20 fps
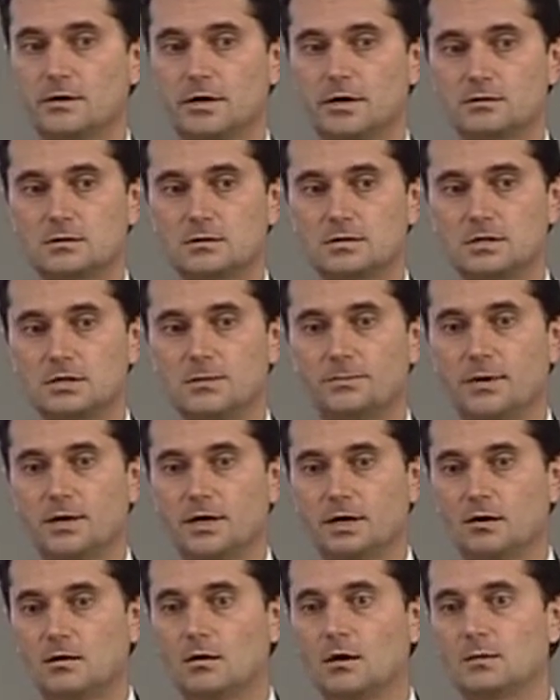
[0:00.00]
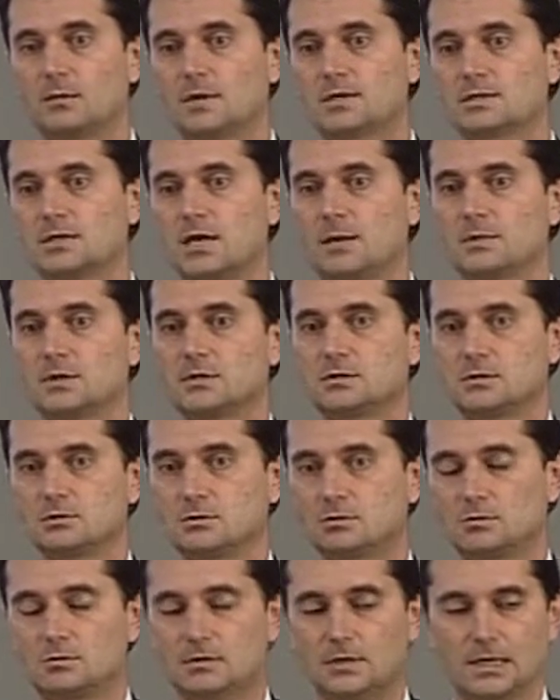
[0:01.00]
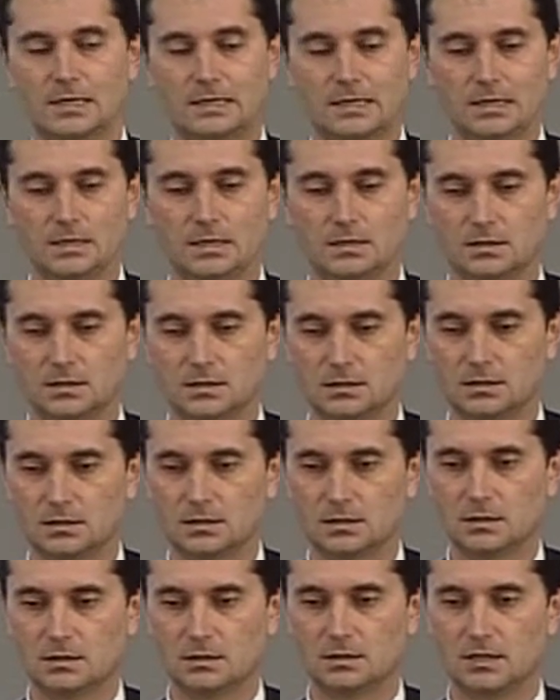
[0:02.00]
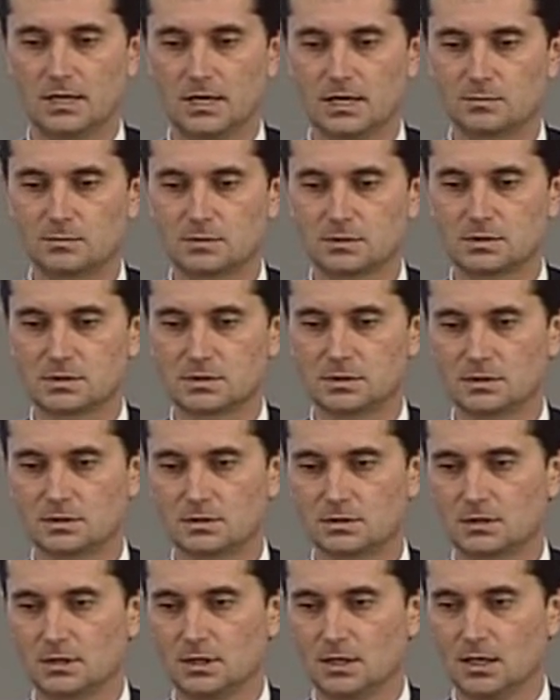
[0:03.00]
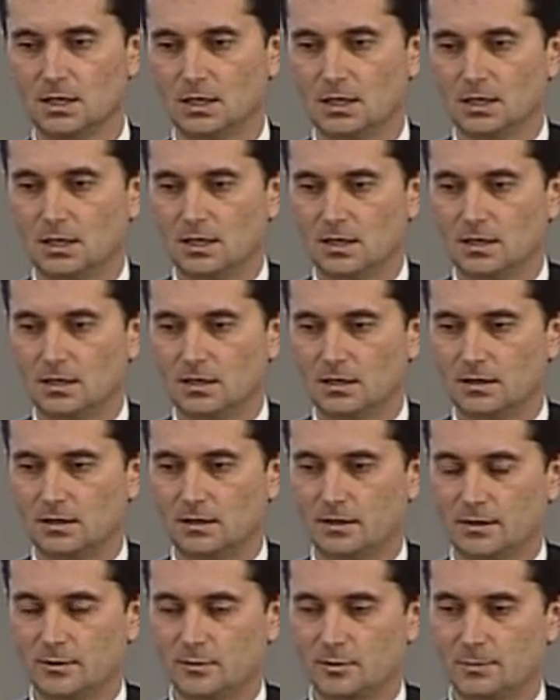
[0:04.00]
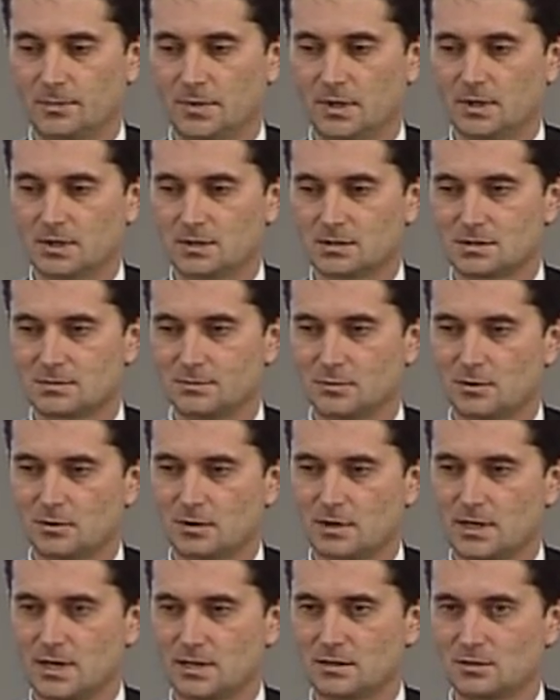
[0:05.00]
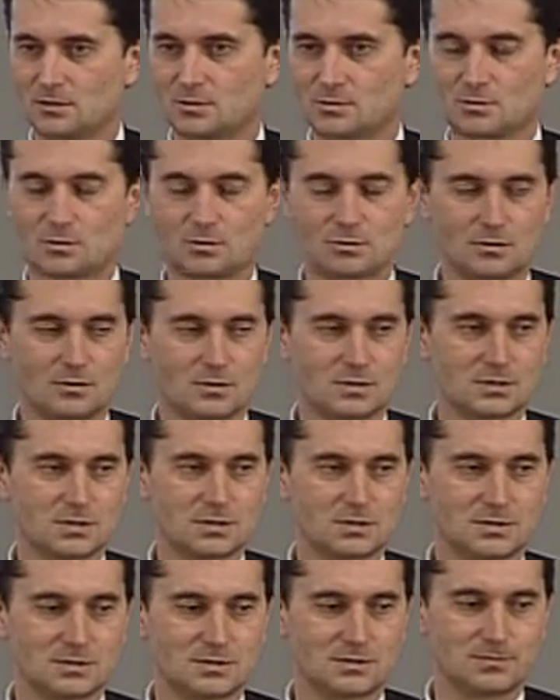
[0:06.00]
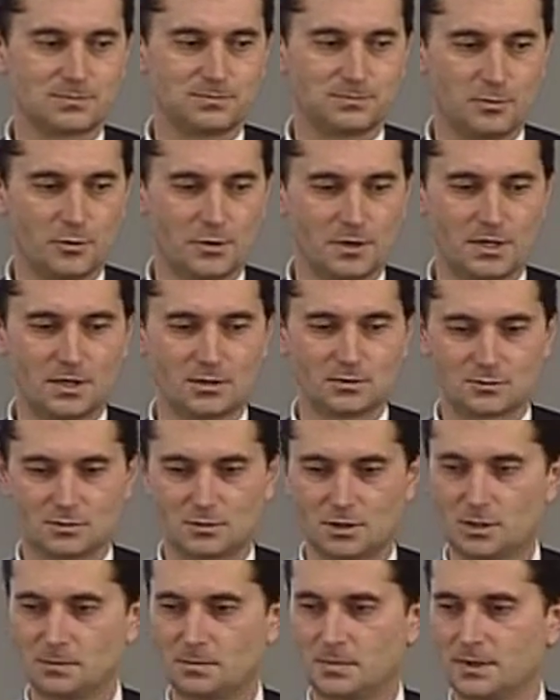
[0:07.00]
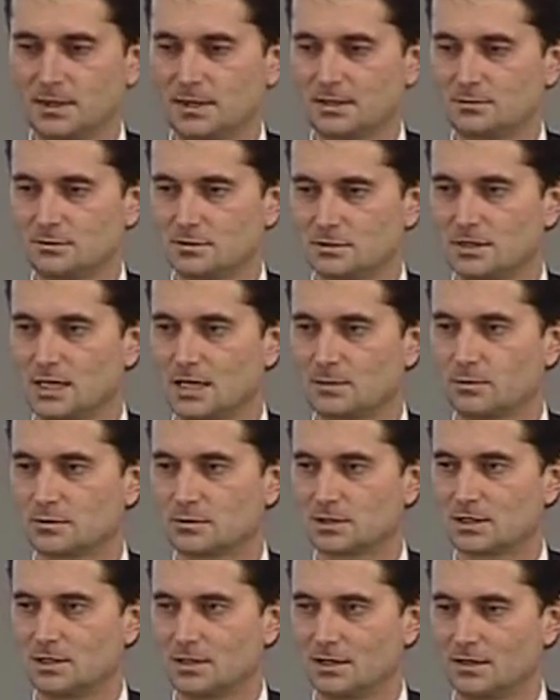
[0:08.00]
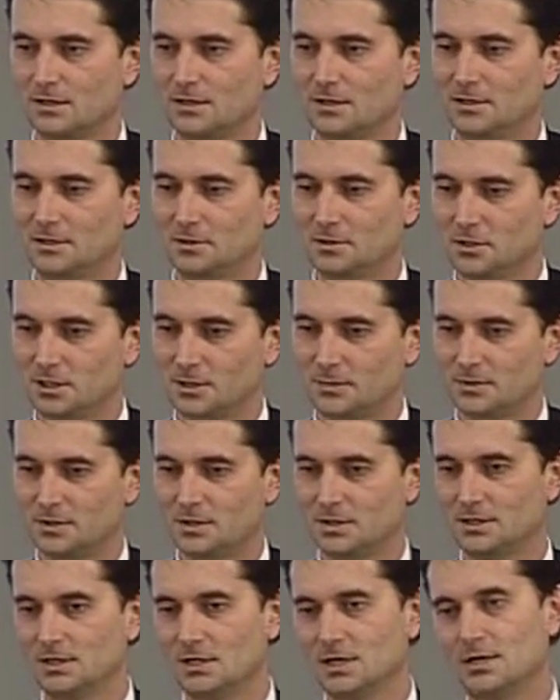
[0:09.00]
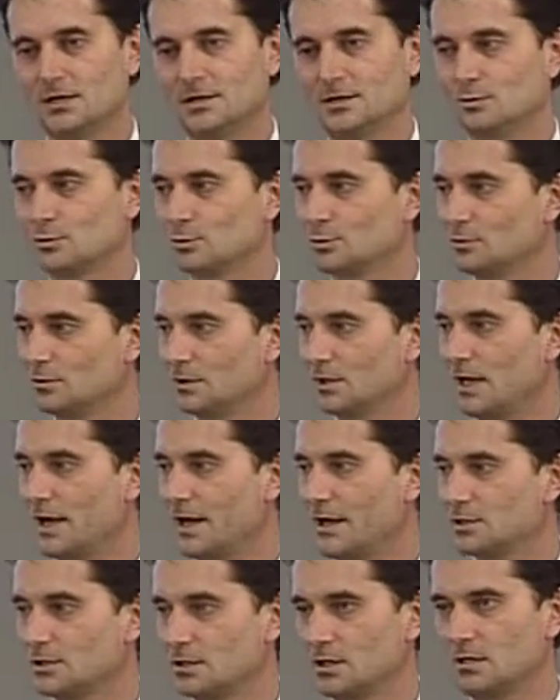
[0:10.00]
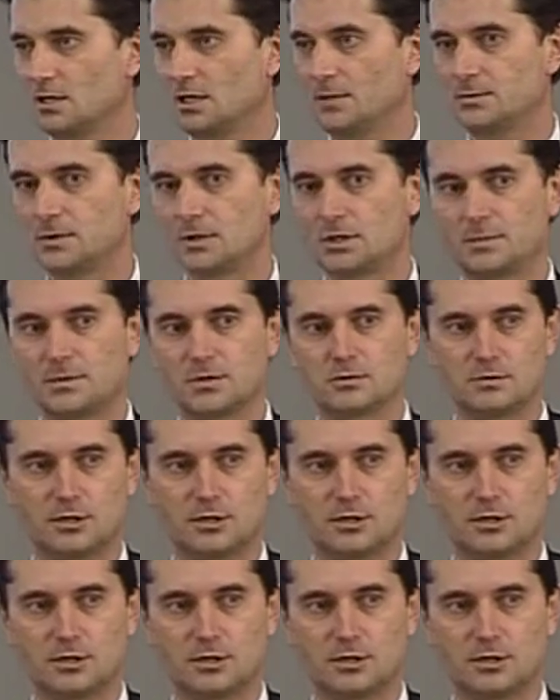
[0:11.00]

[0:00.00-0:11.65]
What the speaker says: We would have specific persons and specific commitment of this institute. European bureaucratic structures are able to do this,